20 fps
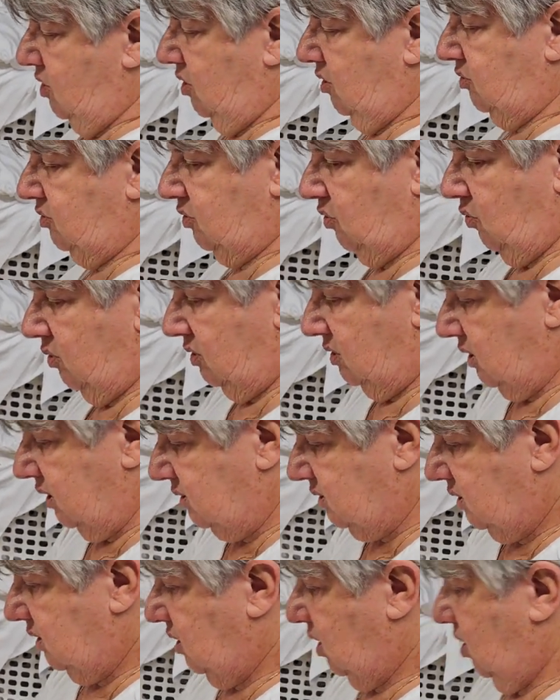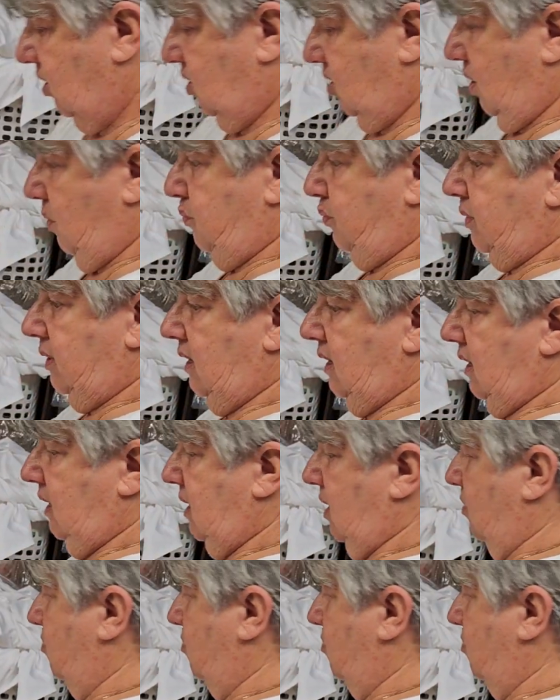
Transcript: you know, so it doesn't completely